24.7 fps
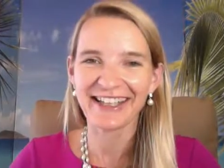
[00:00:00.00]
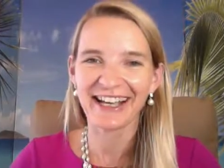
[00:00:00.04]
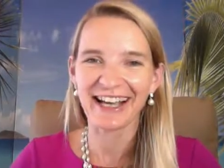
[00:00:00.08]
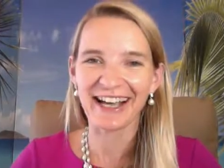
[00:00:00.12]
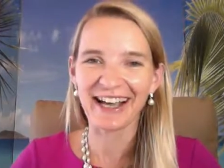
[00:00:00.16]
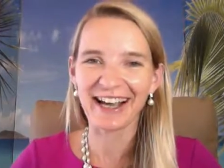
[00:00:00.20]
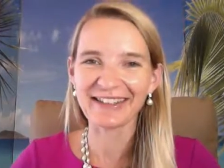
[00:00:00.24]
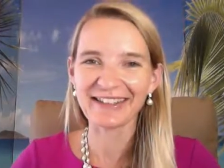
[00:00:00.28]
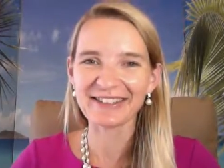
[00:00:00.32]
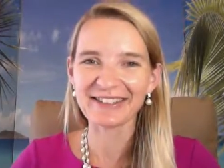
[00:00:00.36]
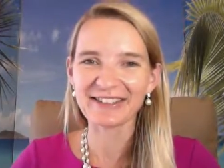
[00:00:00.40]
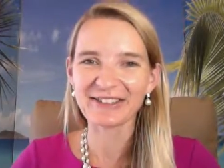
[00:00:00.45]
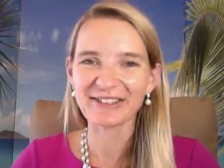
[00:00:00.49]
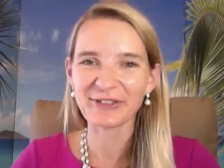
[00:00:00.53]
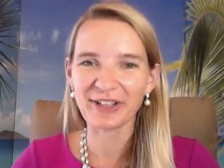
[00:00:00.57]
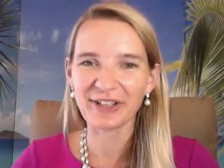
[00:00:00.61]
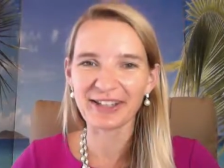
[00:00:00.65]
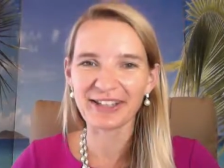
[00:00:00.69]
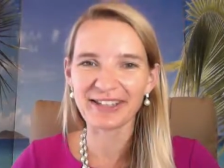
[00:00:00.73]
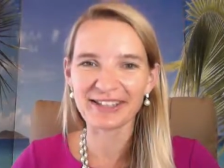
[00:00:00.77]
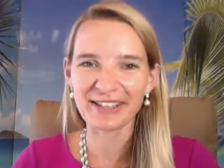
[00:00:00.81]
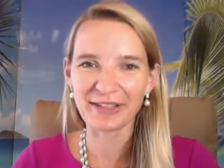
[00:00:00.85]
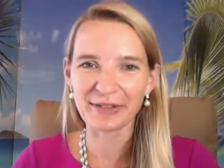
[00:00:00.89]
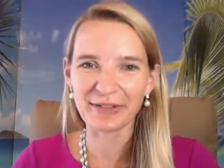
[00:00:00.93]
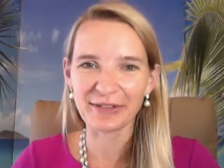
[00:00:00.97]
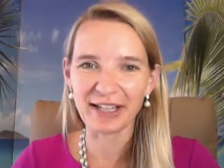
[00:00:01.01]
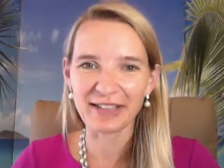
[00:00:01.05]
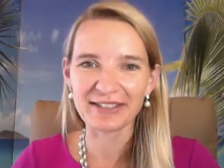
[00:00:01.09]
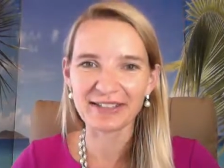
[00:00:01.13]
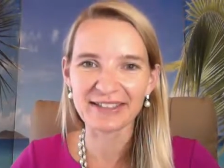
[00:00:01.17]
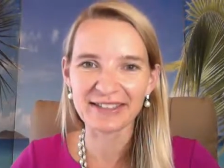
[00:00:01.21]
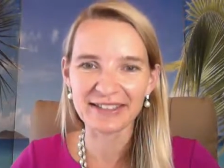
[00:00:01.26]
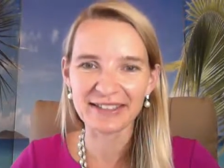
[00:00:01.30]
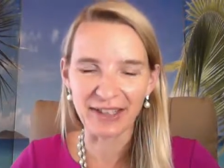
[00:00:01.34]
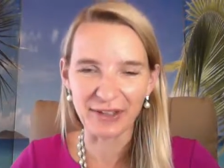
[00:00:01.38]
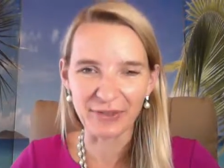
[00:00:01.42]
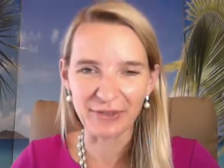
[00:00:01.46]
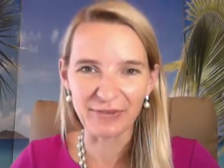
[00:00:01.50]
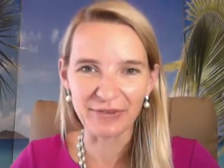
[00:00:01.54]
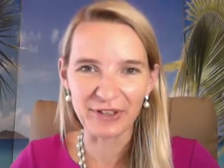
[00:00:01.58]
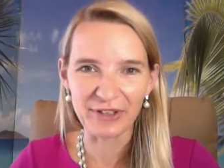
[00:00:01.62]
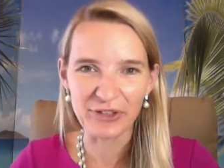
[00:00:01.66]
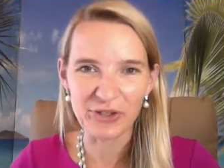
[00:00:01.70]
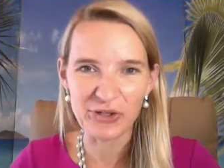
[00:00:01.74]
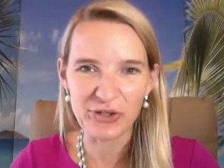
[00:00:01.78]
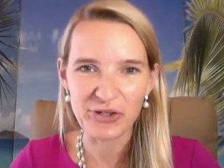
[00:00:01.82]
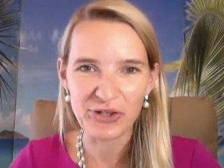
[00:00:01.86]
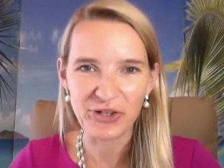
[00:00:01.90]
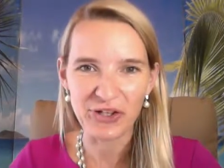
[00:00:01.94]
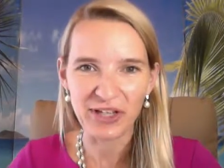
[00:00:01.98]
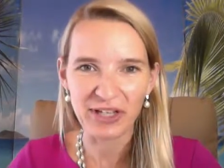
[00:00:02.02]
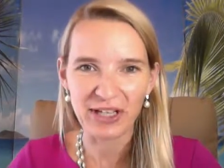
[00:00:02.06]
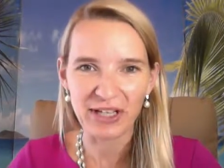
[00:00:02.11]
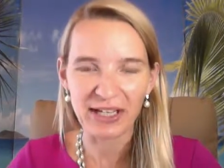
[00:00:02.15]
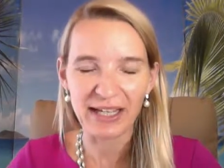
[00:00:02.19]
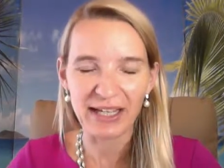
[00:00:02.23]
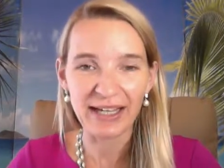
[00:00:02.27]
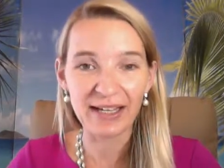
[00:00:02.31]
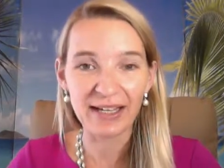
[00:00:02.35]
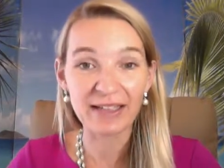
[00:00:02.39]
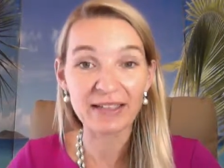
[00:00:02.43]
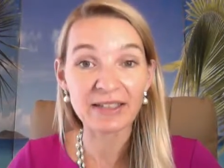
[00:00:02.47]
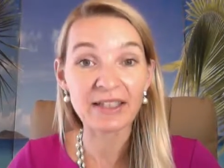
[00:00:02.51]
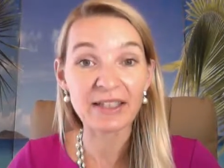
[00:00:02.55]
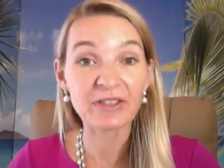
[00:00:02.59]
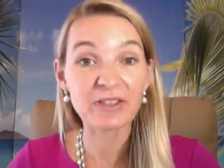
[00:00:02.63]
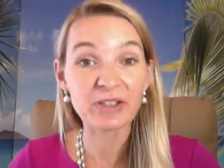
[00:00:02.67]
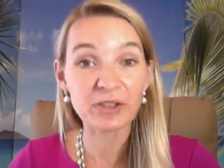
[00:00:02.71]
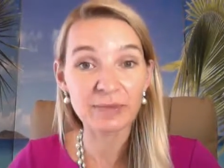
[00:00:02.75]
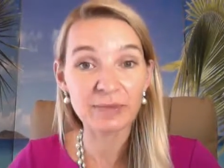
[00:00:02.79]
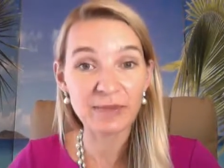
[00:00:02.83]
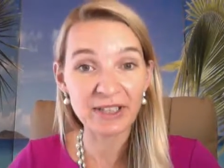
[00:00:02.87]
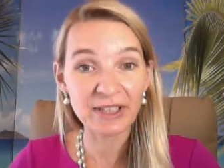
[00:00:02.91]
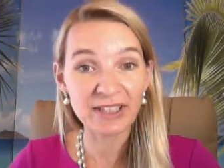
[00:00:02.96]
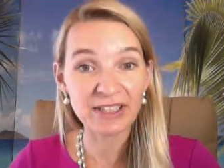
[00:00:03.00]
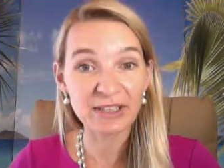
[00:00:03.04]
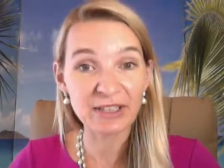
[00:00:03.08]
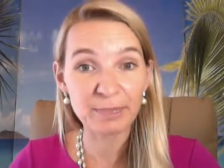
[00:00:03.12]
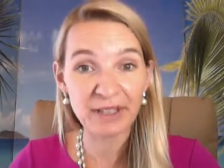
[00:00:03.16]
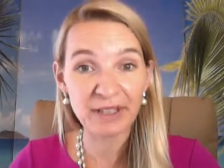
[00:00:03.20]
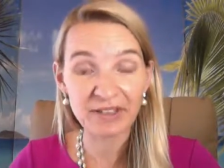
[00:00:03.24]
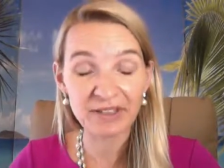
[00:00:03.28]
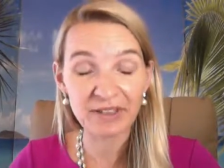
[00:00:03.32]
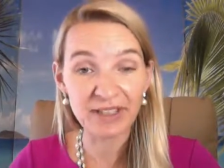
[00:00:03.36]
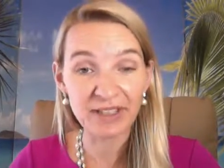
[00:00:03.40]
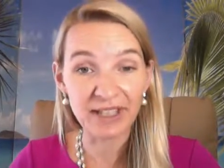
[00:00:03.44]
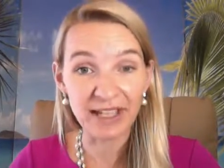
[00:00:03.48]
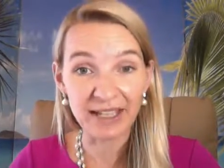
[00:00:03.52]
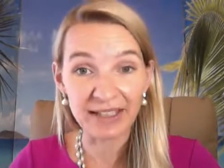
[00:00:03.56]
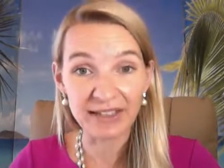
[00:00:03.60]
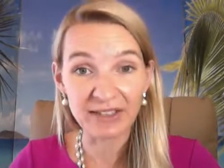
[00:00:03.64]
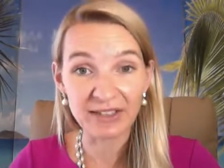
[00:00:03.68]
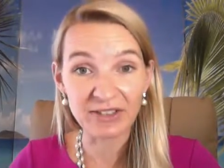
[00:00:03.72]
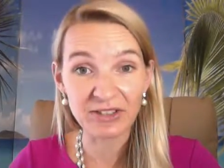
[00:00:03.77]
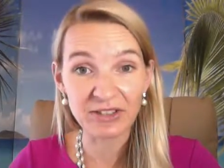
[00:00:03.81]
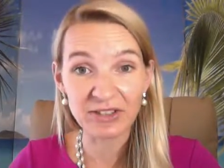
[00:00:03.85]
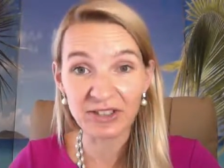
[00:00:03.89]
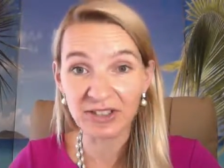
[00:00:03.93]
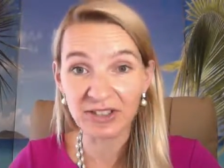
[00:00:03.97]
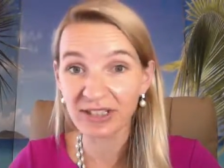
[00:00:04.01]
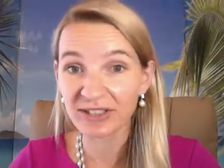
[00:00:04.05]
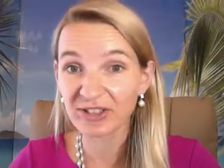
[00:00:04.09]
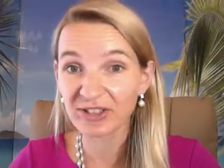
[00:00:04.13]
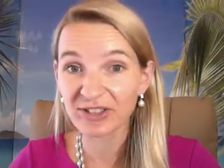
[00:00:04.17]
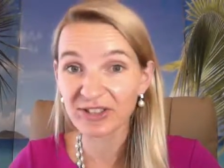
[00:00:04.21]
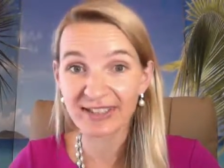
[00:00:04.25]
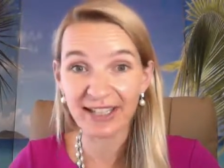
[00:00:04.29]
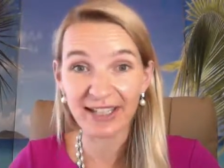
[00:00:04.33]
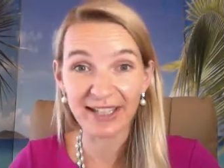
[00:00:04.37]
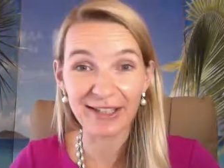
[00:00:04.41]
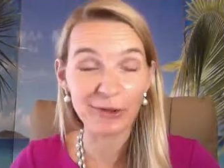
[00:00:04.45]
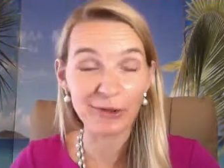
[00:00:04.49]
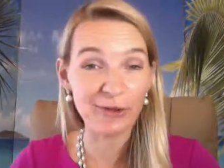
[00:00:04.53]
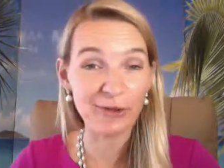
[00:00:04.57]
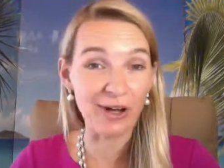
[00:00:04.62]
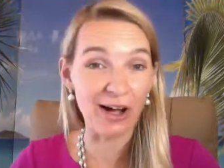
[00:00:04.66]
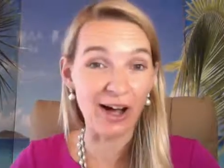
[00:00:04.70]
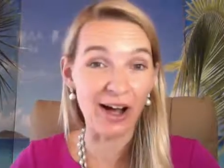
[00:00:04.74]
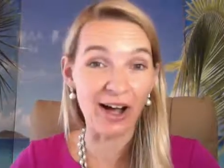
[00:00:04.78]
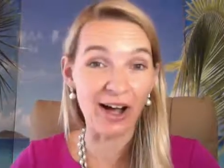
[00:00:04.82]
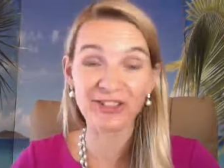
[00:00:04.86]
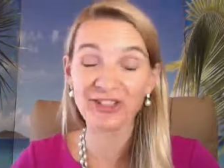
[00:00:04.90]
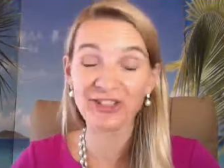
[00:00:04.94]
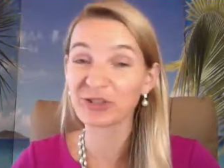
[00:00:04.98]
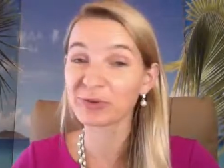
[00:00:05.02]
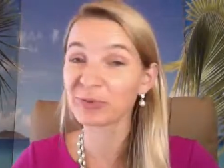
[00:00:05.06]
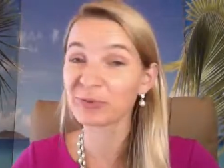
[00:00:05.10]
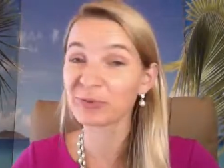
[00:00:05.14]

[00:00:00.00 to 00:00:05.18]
And it's not necessary that he's selfish. And, and to really speak to that, and, and just say, look, I just